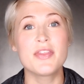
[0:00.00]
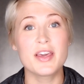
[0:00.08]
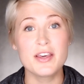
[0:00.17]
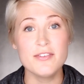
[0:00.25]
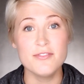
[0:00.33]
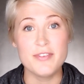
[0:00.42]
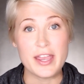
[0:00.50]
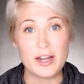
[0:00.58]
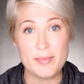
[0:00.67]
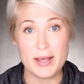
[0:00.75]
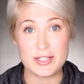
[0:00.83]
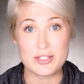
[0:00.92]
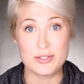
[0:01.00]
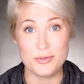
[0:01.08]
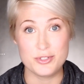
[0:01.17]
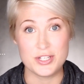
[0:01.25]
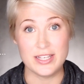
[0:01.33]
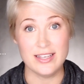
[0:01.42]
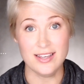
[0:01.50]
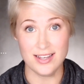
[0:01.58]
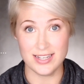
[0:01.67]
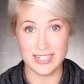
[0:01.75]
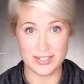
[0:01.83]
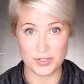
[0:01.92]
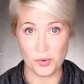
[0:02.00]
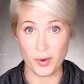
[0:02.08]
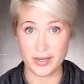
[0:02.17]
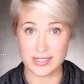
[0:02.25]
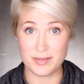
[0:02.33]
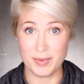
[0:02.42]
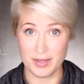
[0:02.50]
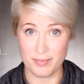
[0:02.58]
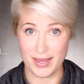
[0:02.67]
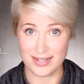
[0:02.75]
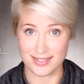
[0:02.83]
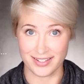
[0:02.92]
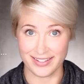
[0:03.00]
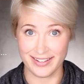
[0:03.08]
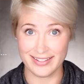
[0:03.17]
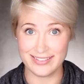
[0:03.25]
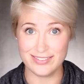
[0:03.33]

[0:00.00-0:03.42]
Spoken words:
the conveyor belt sushi is going to be amazing.